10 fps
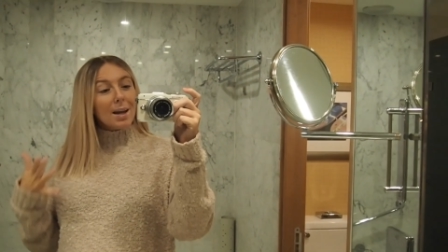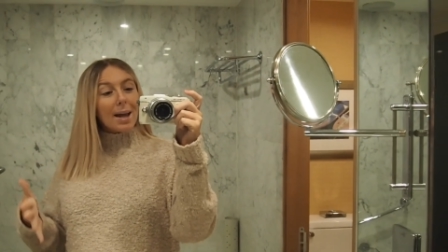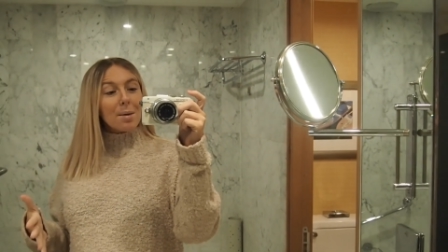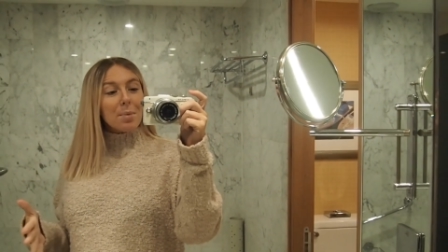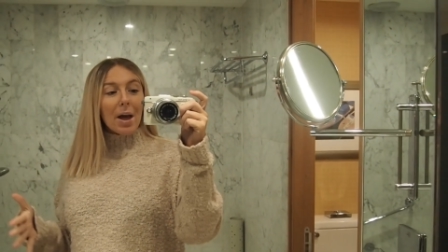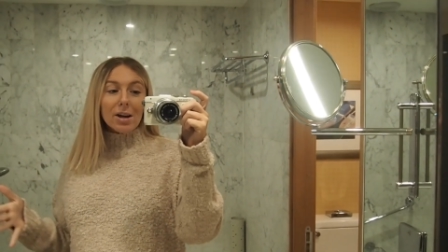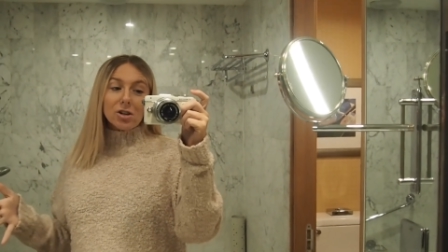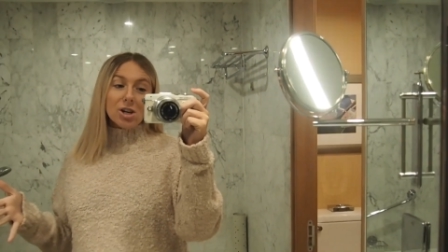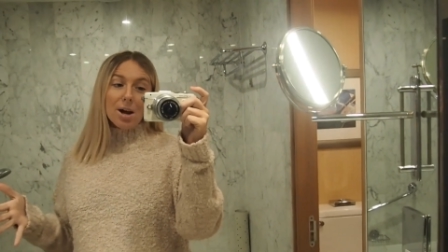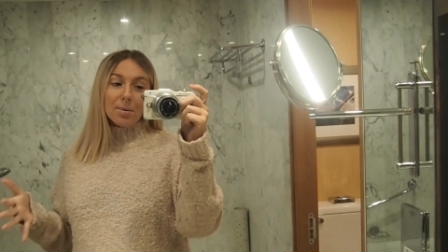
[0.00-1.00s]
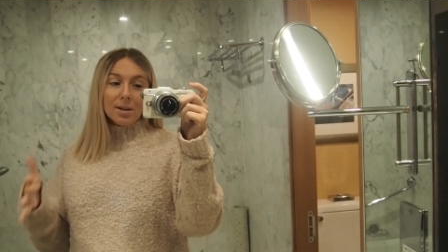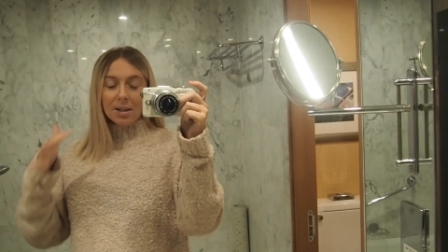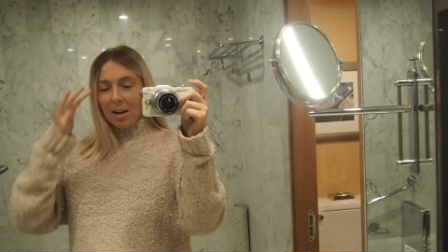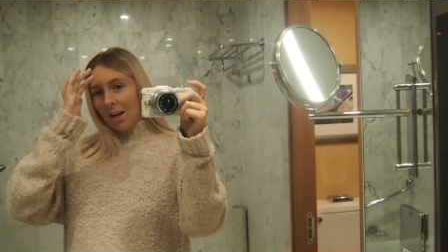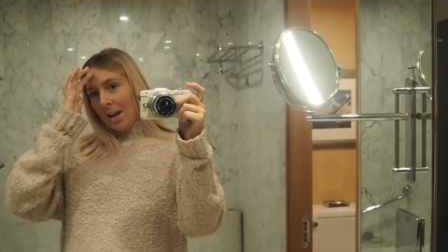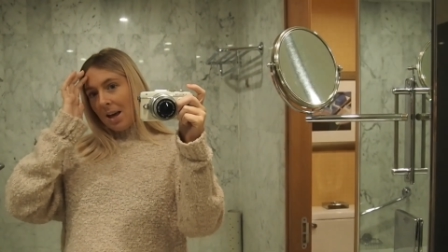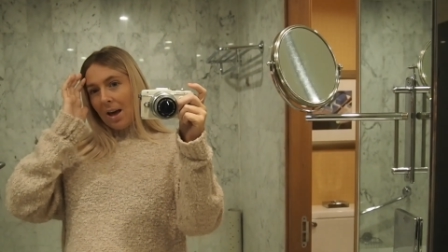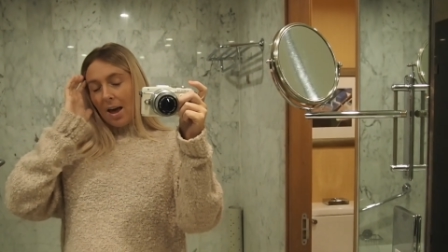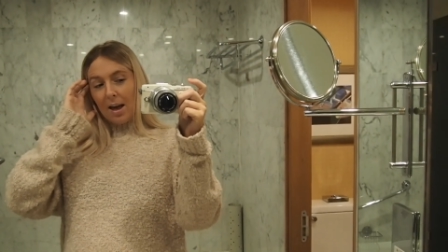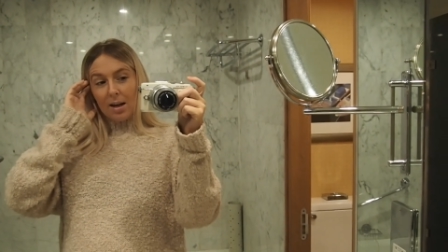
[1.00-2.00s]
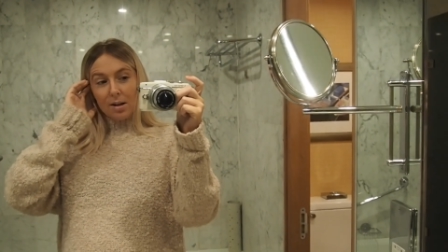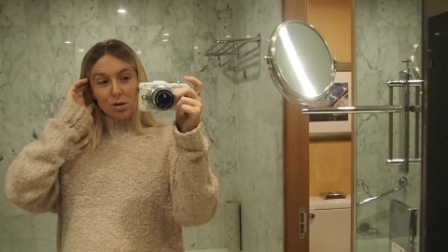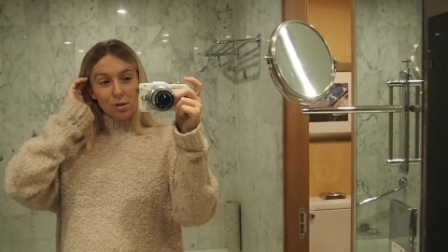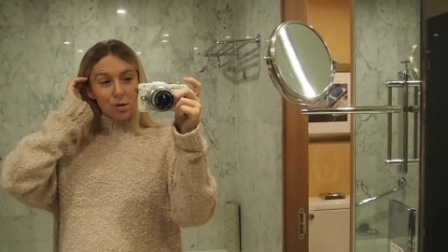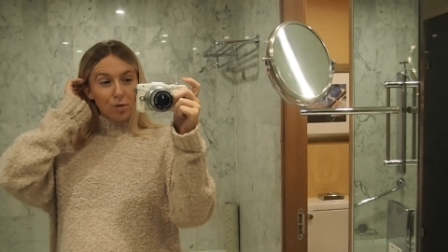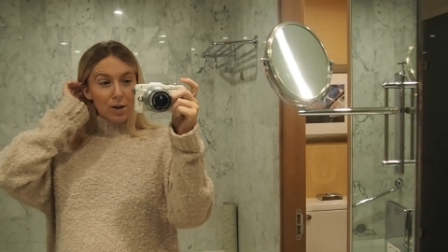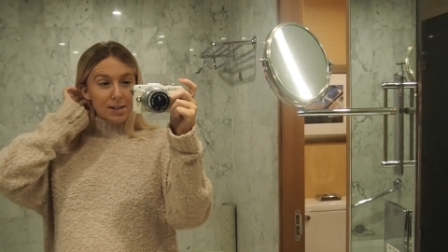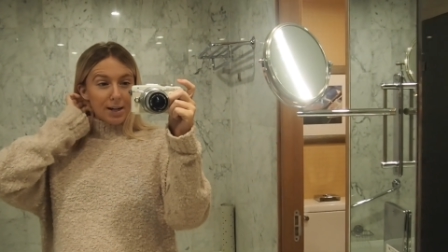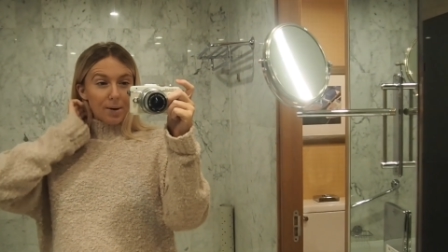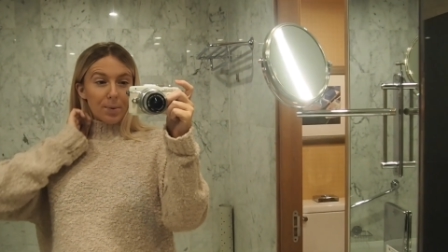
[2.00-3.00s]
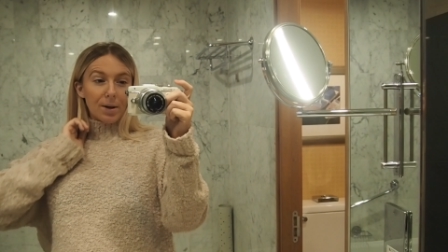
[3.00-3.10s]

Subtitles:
Came back, showered, and just got ready.